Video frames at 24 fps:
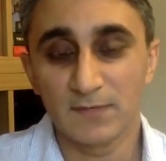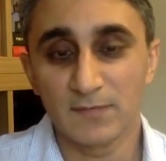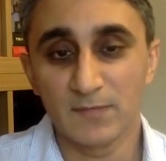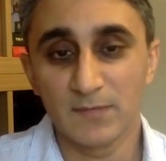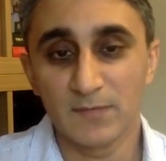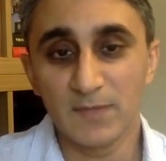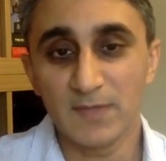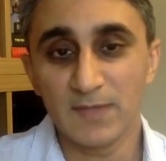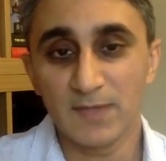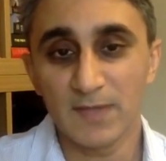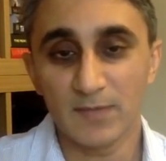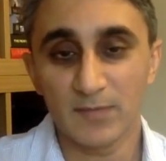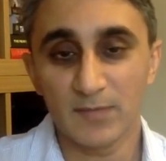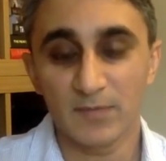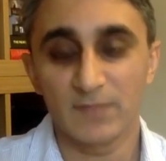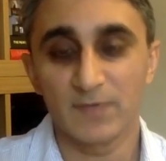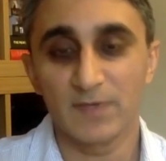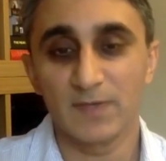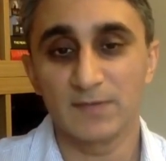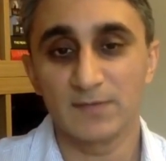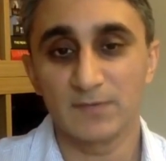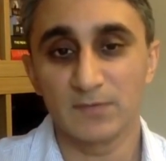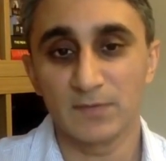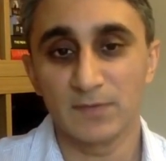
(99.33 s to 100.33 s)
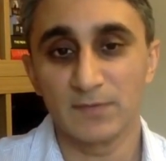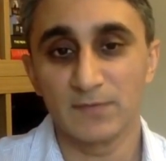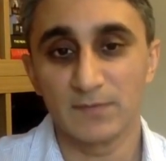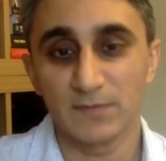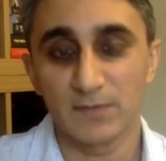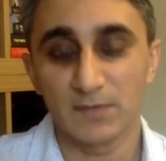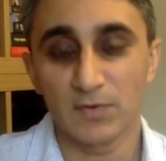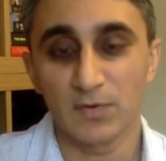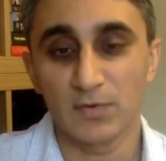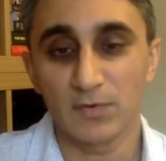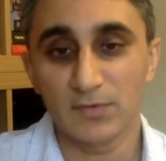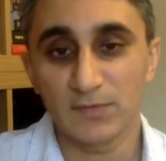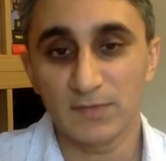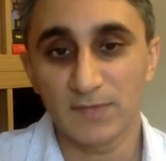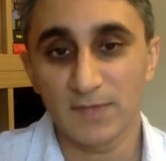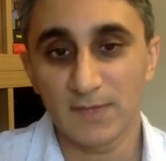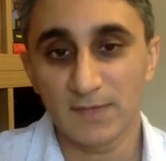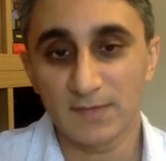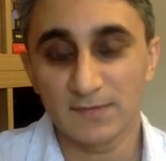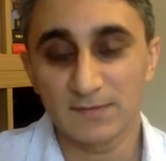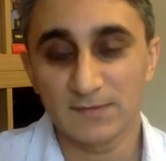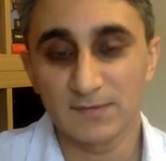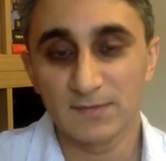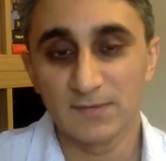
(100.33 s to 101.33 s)
And for me, that provides a wonderful
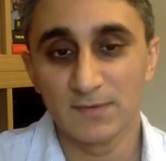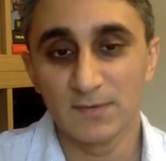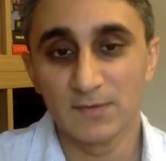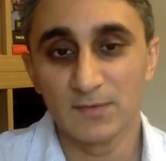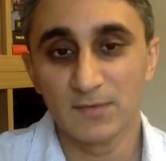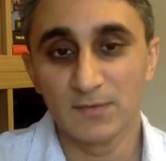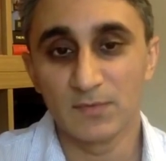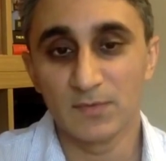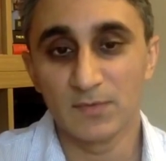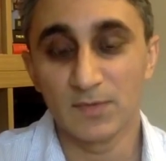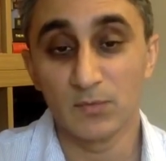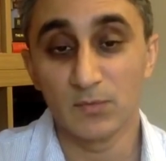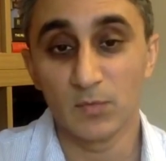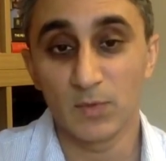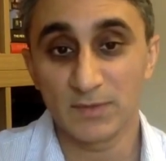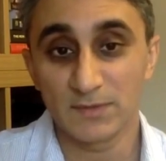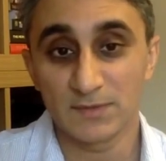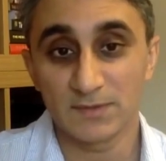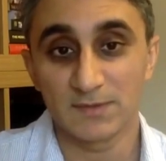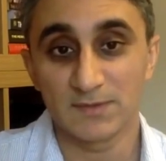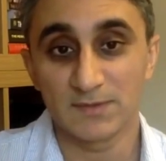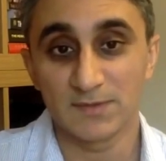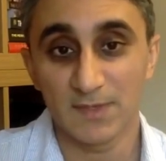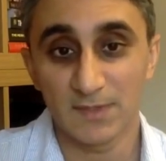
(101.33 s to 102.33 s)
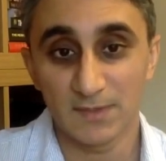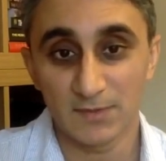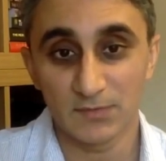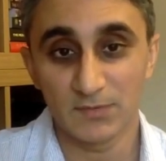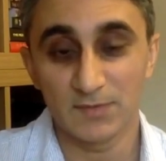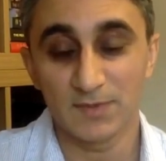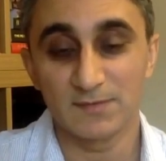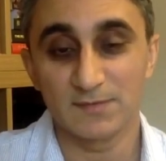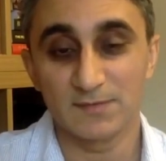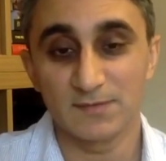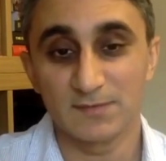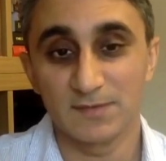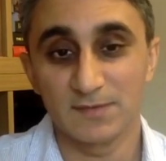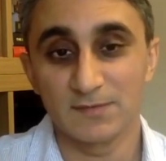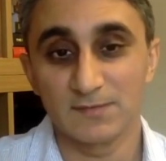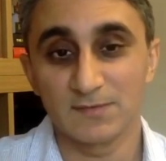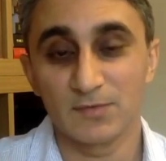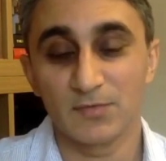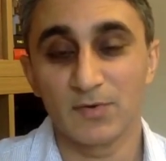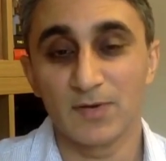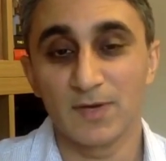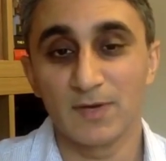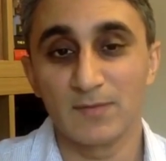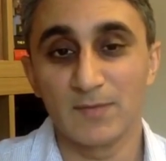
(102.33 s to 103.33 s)
context within which to tell you
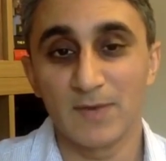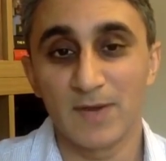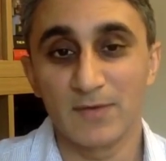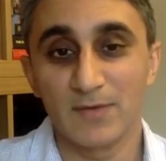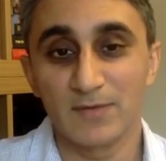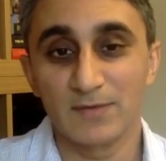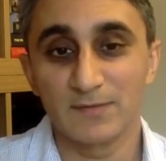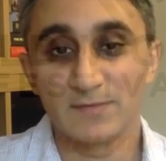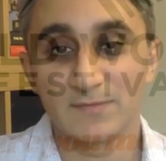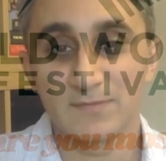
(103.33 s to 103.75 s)
these crime